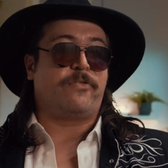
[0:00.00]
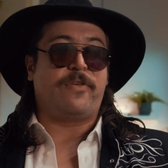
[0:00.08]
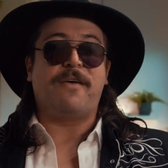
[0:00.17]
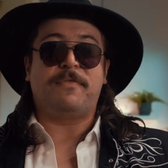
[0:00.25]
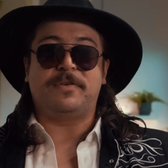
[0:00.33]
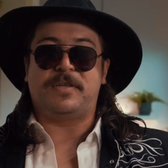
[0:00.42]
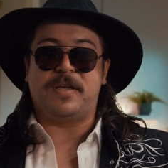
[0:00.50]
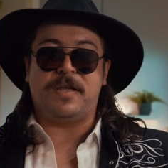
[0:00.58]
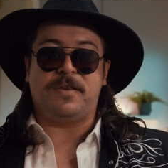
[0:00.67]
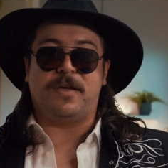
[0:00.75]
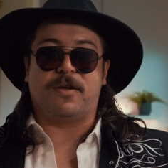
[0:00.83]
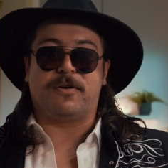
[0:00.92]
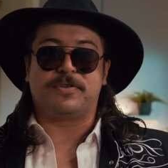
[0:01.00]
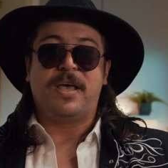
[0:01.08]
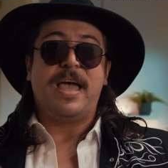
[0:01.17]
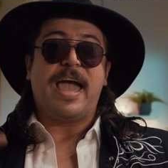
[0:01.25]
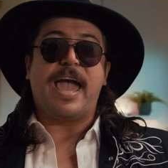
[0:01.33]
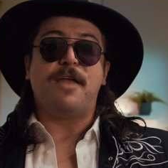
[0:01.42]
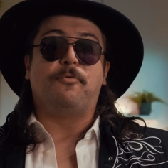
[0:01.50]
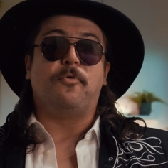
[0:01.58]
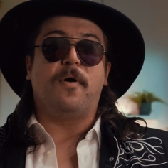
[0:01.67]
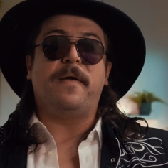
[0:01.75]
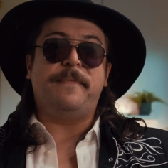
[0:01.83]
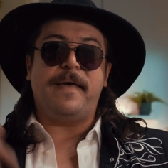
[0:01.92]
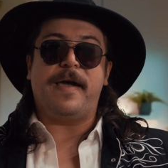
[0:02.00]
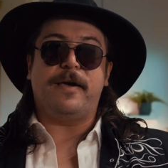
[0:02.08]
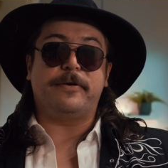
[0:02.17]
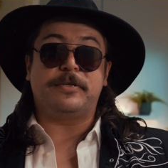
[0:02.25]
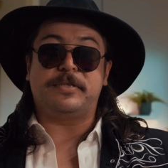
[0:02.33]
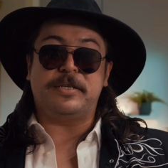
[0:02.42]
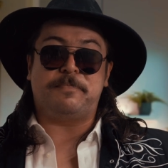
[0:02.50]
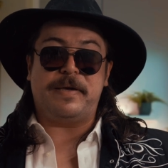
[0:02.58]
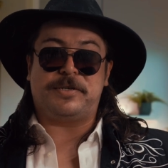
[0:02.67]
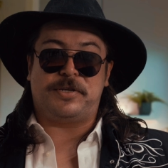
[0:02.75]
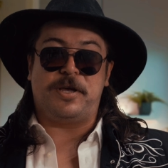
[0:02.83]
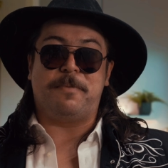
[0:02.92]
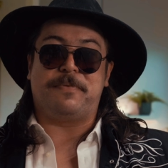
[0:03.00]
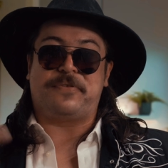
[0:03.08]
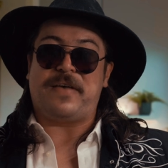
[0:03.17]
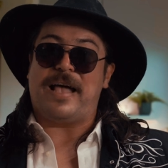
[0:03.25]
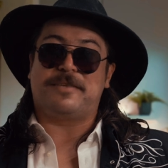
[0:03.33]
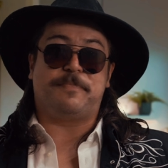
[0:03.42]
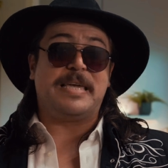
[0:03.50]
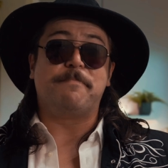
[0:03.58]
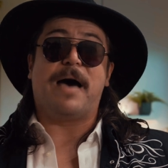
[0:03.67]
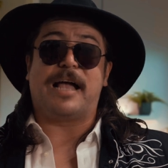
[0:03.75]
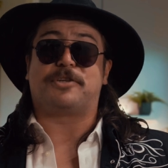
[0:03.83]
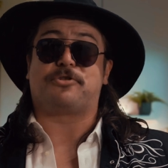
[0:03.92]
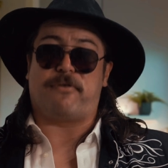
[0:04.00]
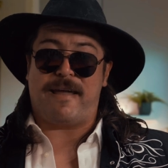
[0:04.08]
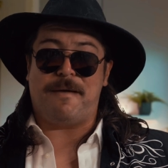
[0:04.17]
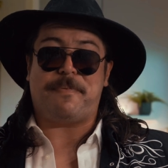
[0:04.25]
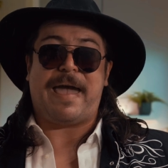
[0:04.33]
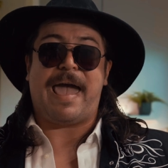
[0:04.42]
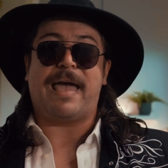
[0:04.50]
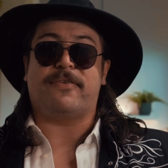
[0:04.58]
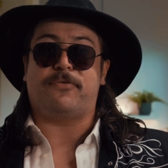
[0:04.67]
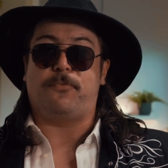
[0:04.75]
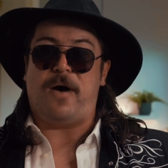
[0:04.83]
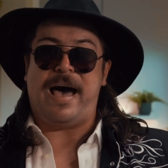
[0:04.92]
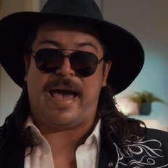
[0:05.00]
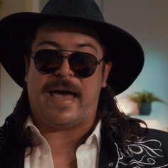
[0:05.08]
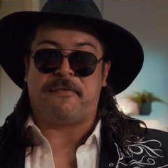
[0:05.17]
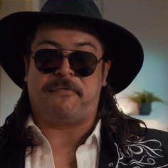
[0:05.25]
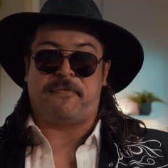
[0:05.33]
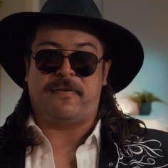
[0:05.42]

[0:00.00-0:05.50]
17 years, and what in the hell has this bitch done besides be my tramp ass wife?